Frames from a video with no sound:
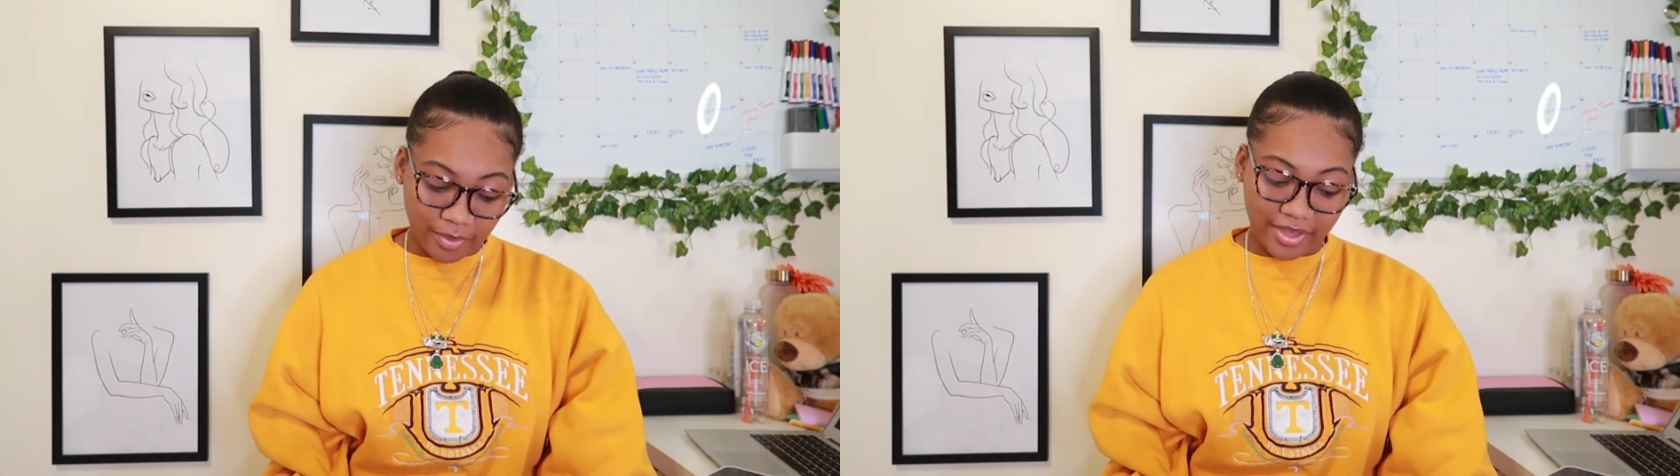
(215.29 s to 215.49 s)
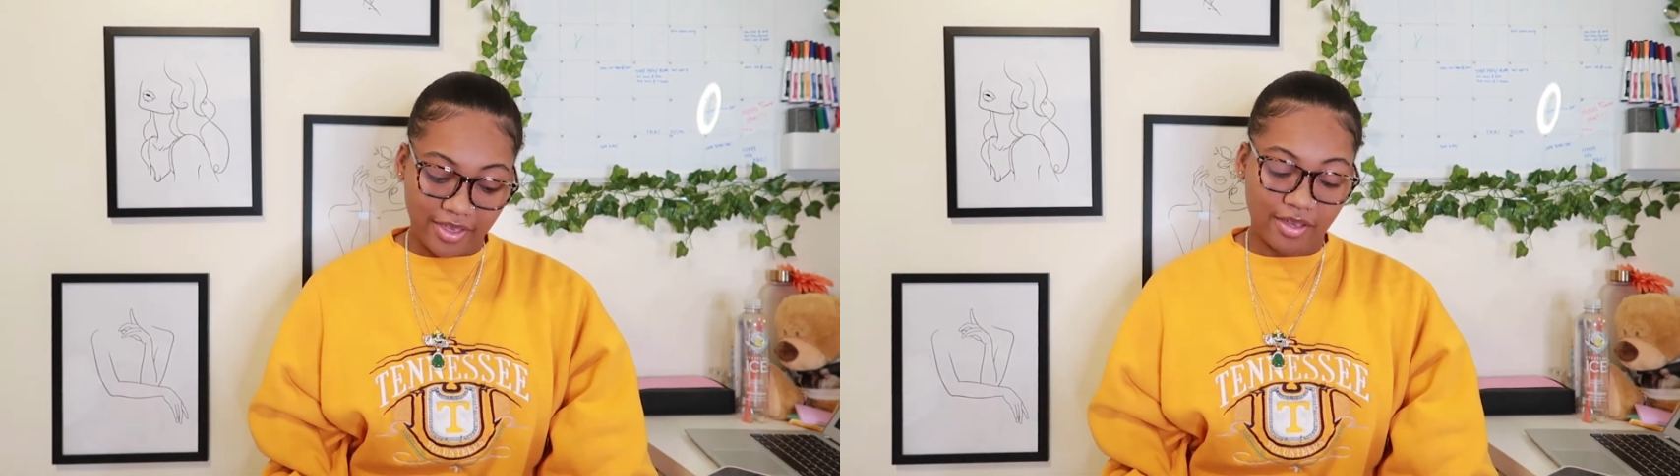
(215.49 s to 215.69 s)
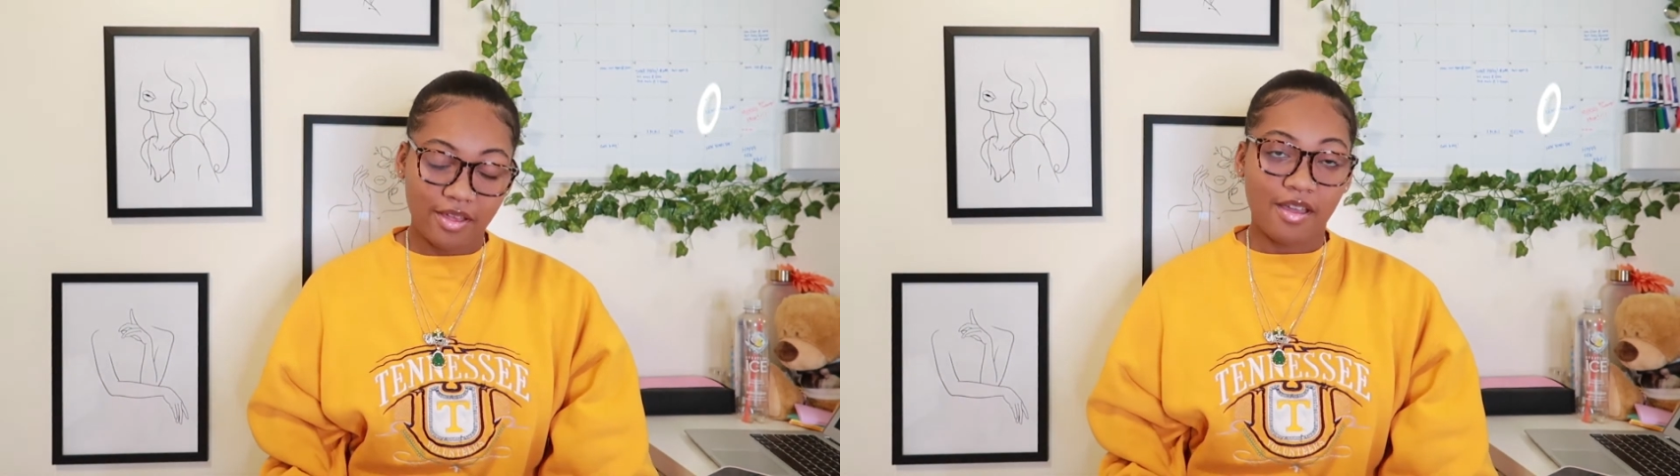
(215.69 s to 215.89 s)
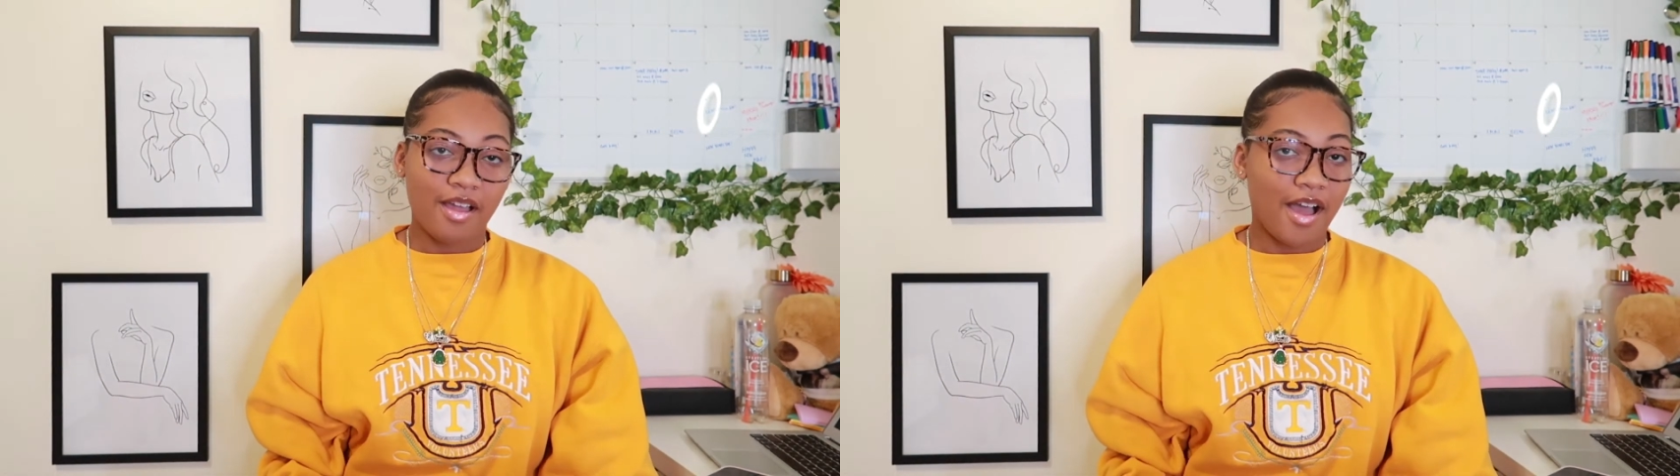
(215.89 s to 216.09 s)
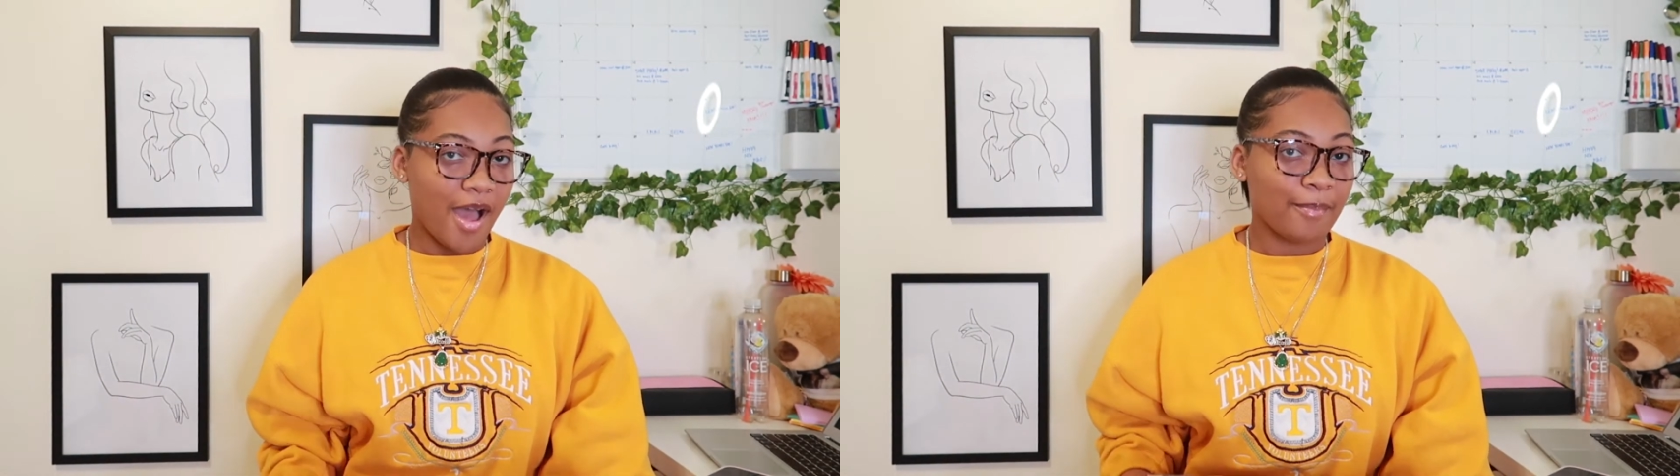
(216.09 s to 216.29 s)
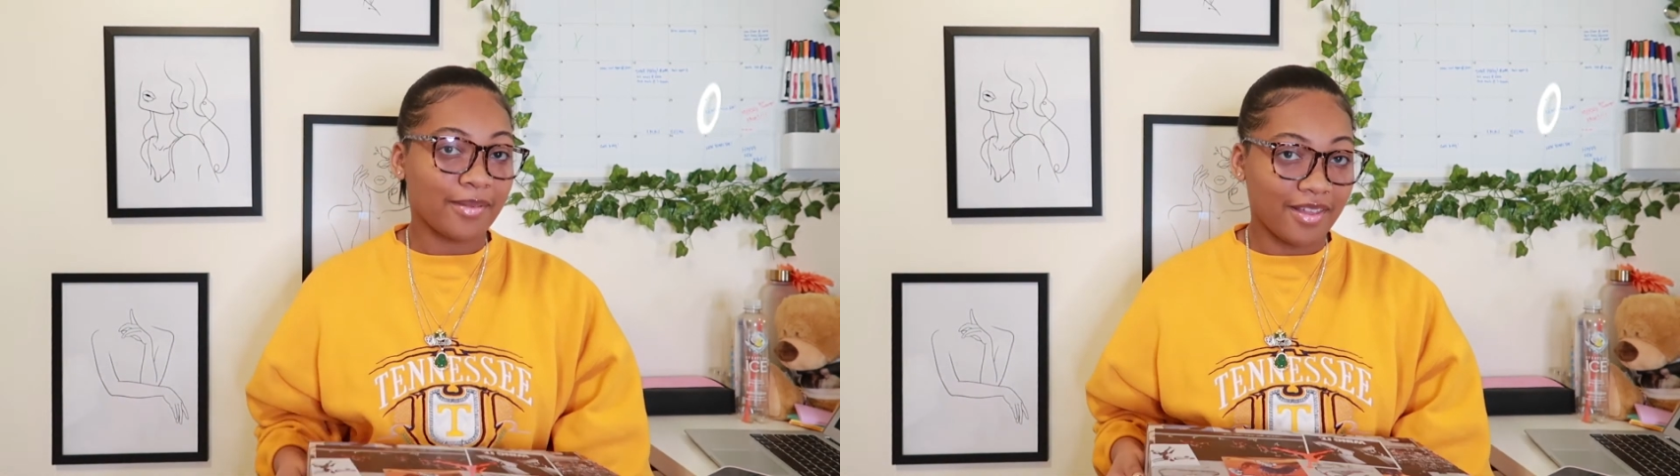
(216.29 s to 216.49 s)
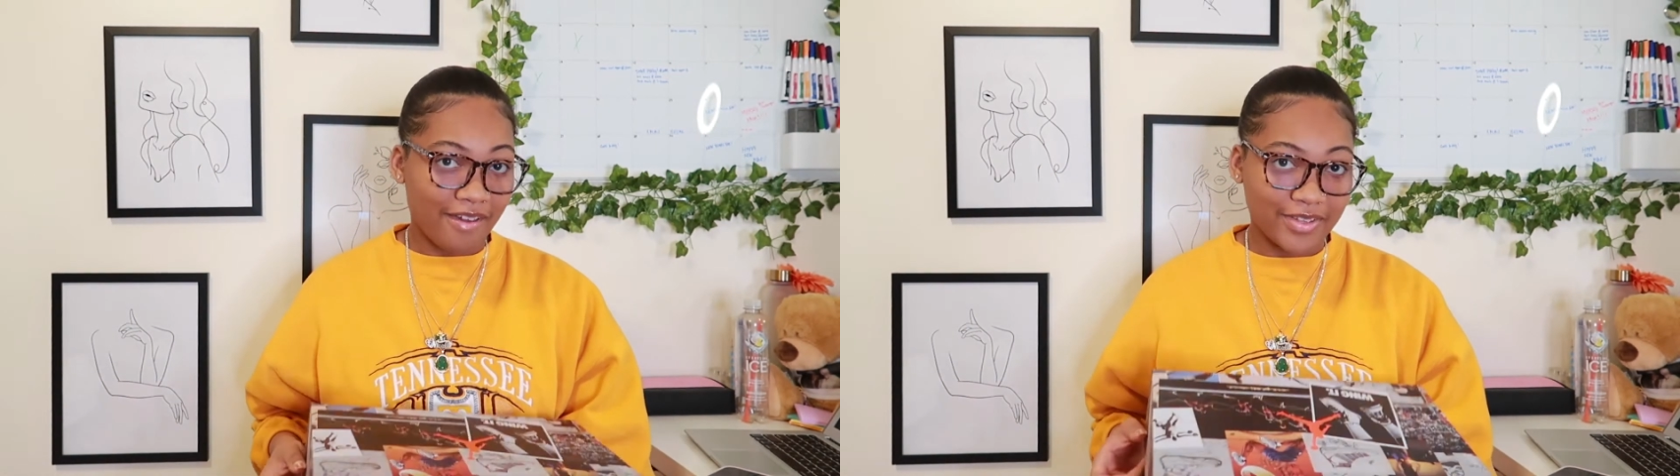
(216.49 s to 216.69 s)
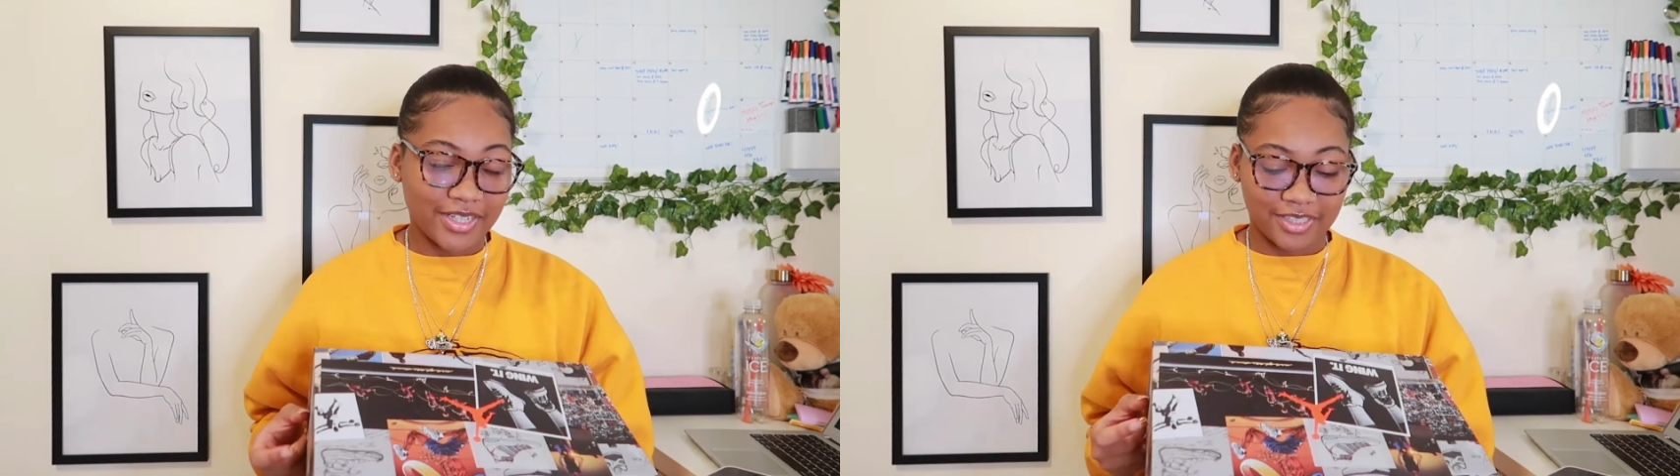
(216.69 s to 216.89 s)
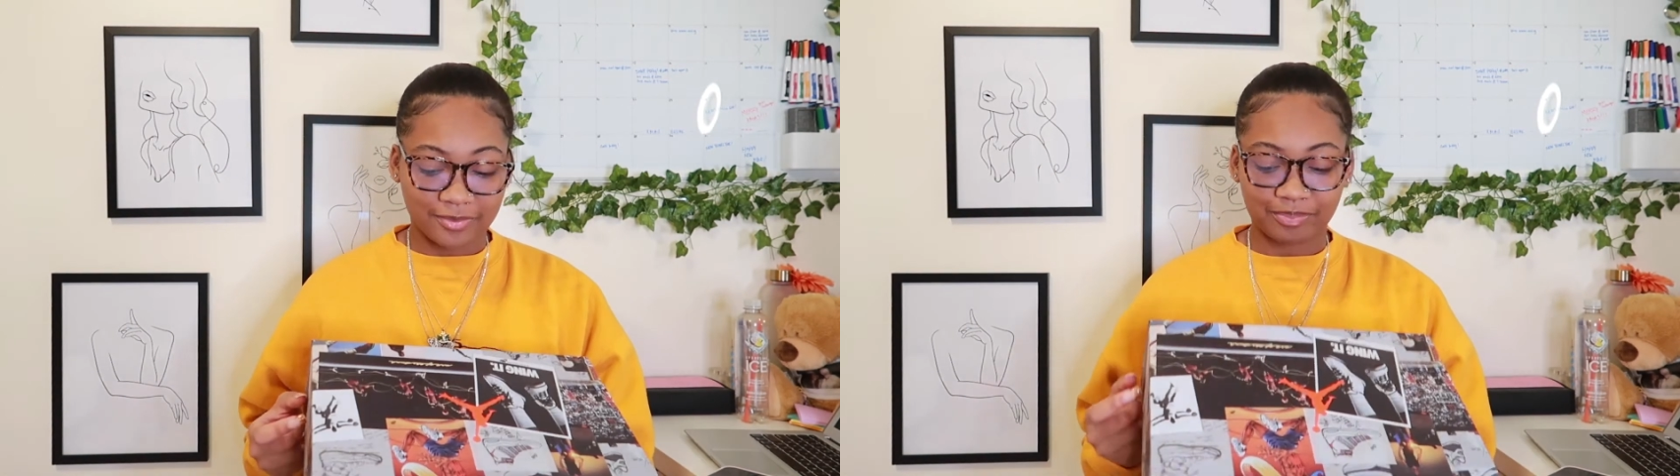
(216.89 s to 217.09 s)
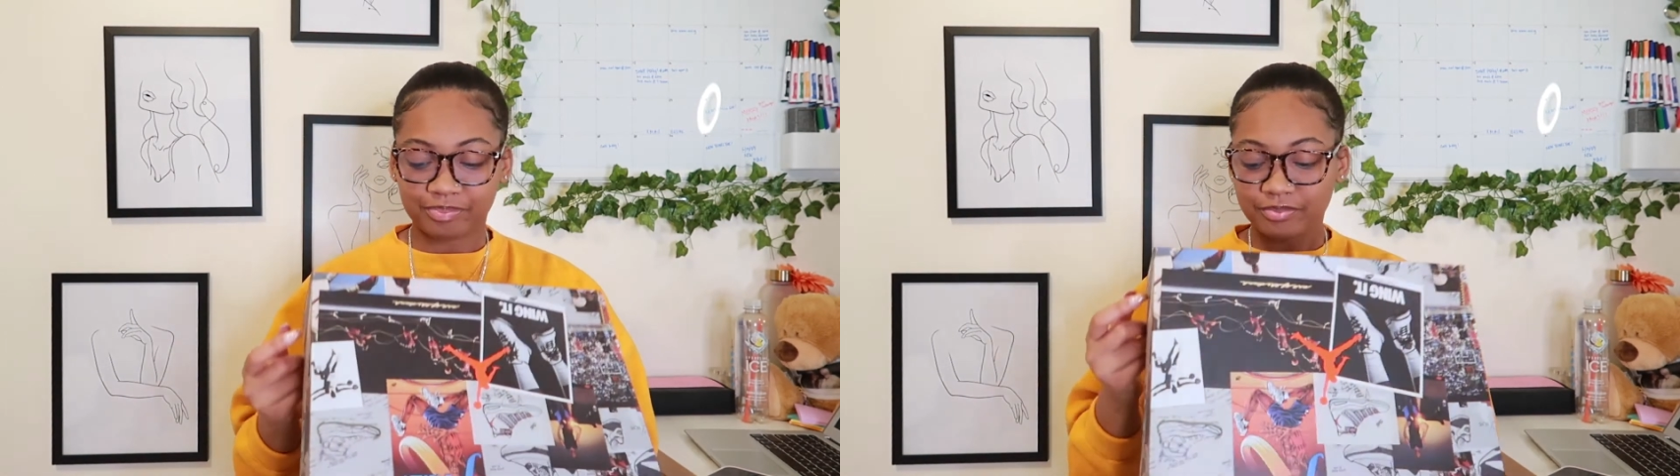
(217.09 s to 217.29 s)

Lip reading: Like I'm loving it.